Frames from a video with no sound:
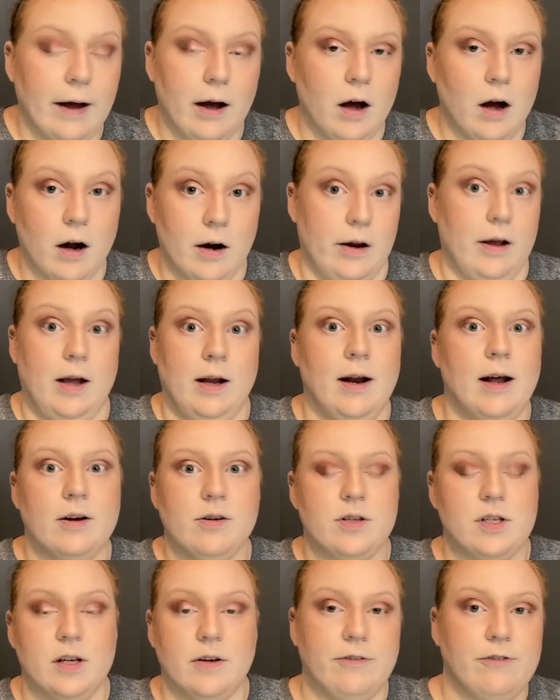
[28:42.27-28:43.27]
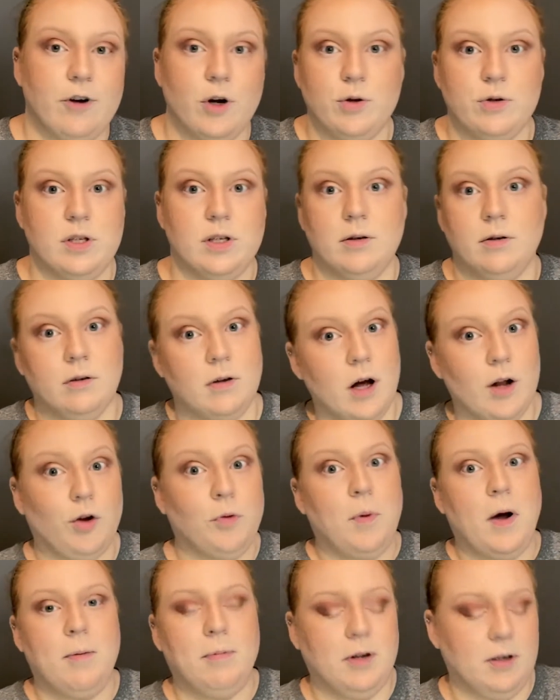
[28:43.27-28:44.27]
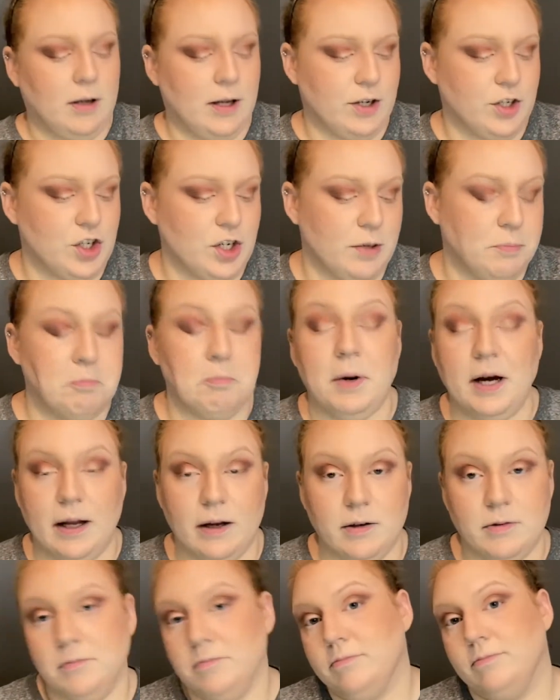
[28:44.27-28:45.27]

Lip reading: Anna and Elsa Frozen ColourPop collection, but